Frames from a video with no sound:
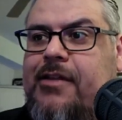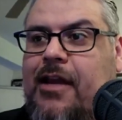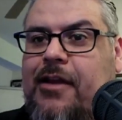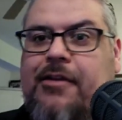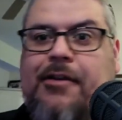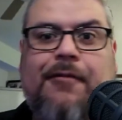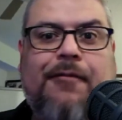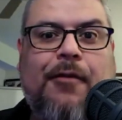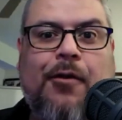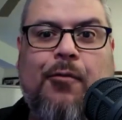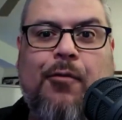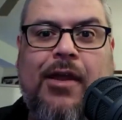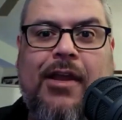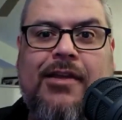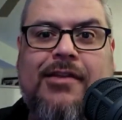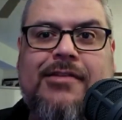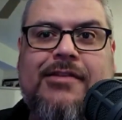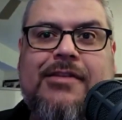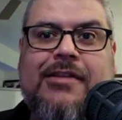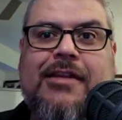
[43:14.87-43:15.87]
different
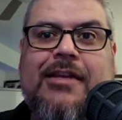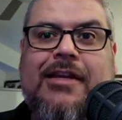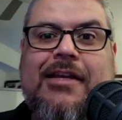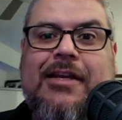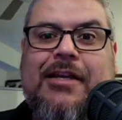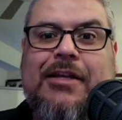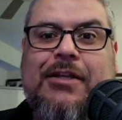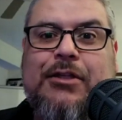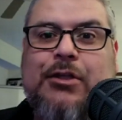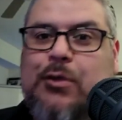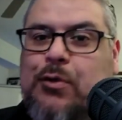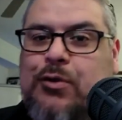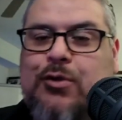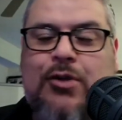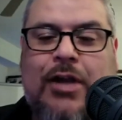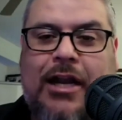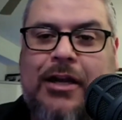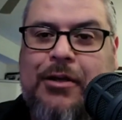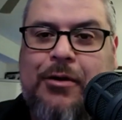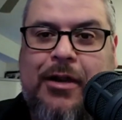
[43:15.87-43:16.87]
ways to
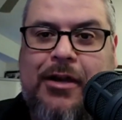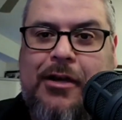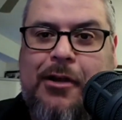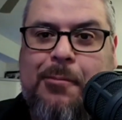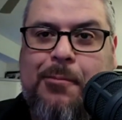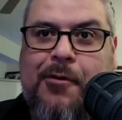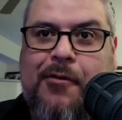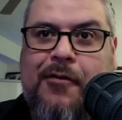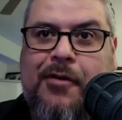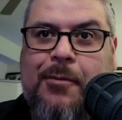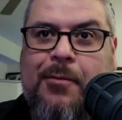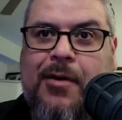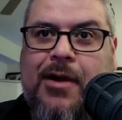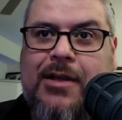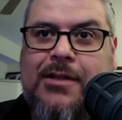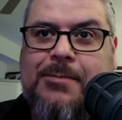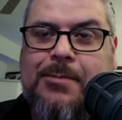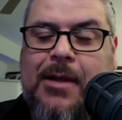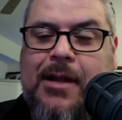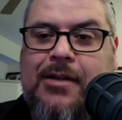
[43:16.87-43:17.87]
attract your ideal perfect
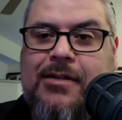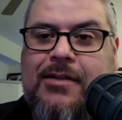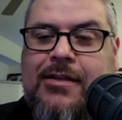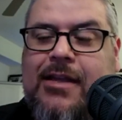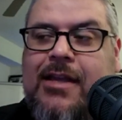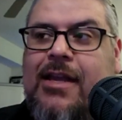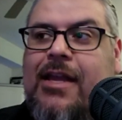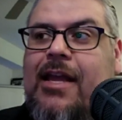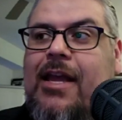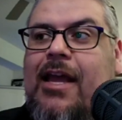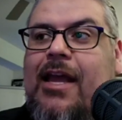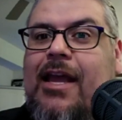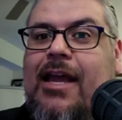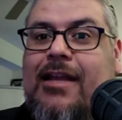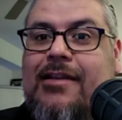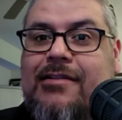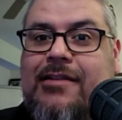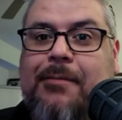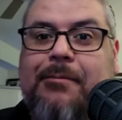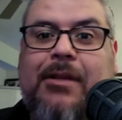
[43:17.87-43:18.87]
prospect,
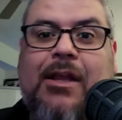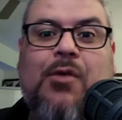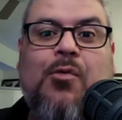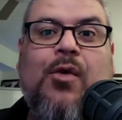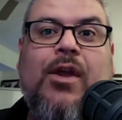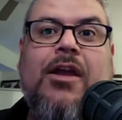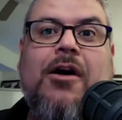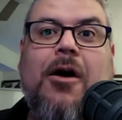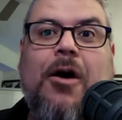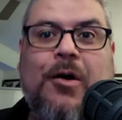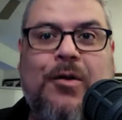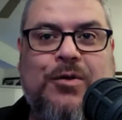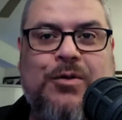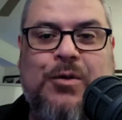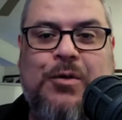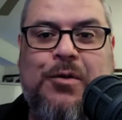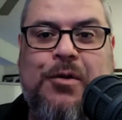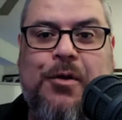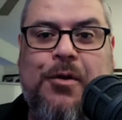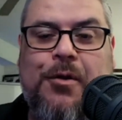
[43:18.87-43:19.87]
is something we also
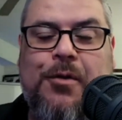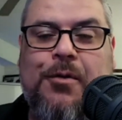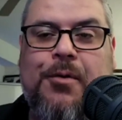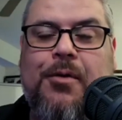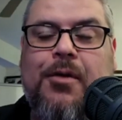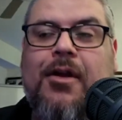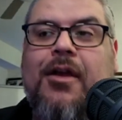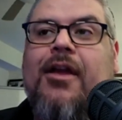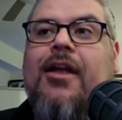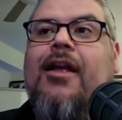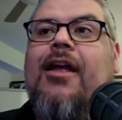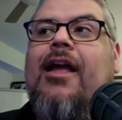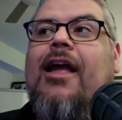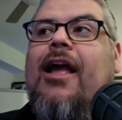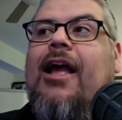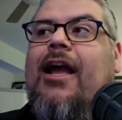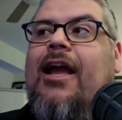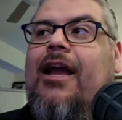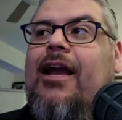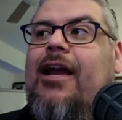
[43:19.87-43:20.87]
do.
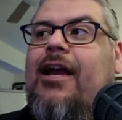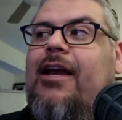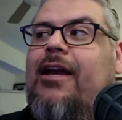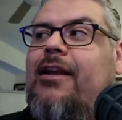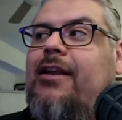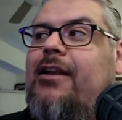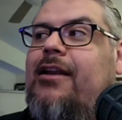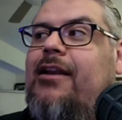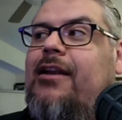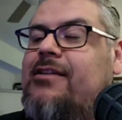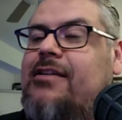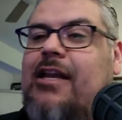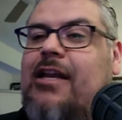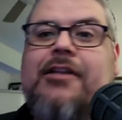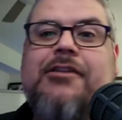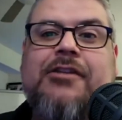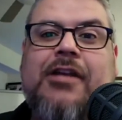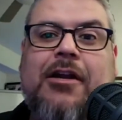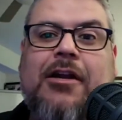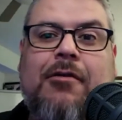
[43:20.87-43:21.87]
And I'd say it
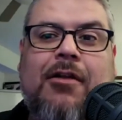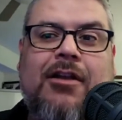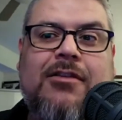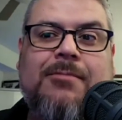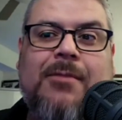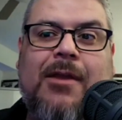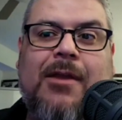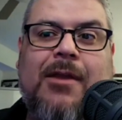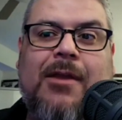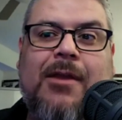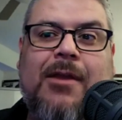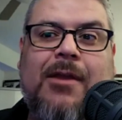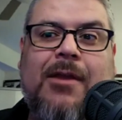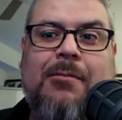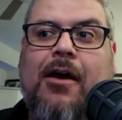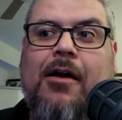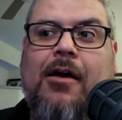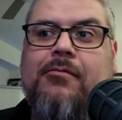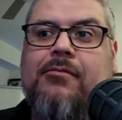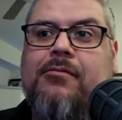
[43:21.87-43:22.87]
generates
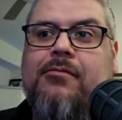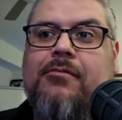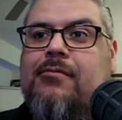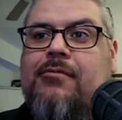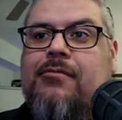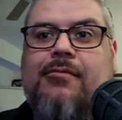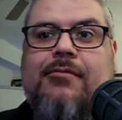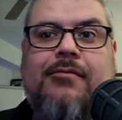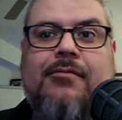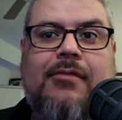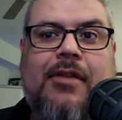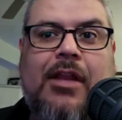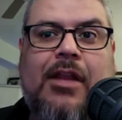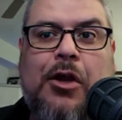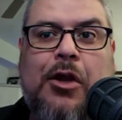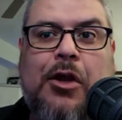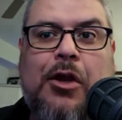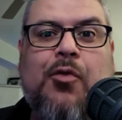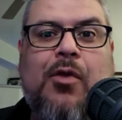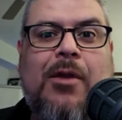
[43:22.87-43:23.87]
maybe about
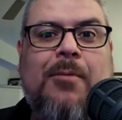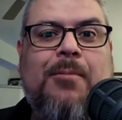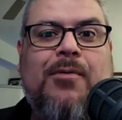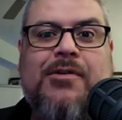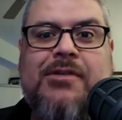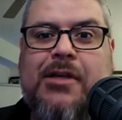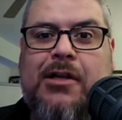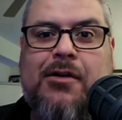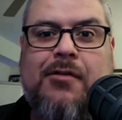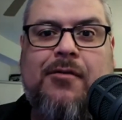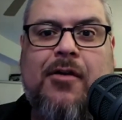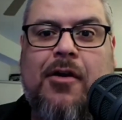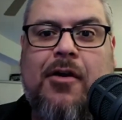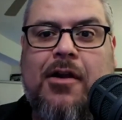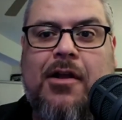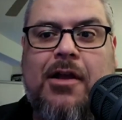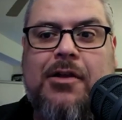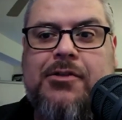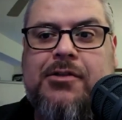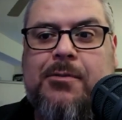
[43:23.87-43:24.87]
3%
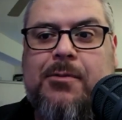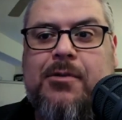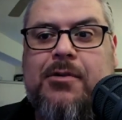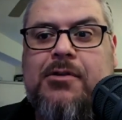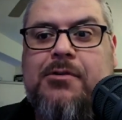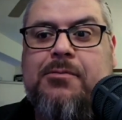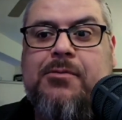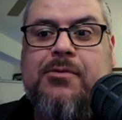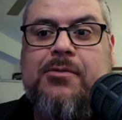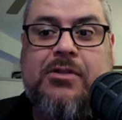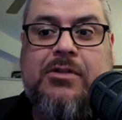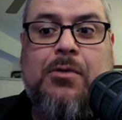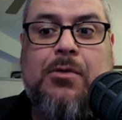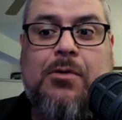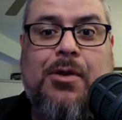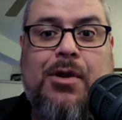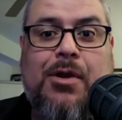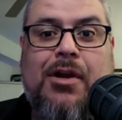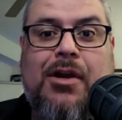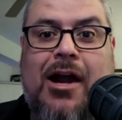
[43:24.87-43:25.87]
of our customers, but
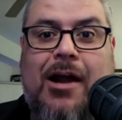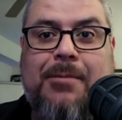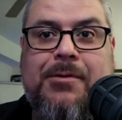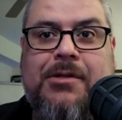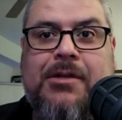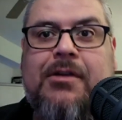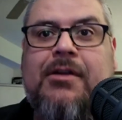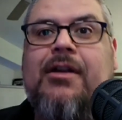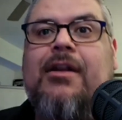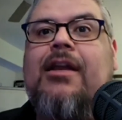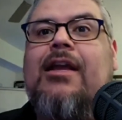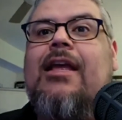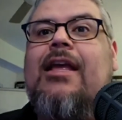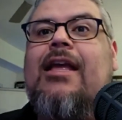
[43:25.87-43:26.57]
still a good option.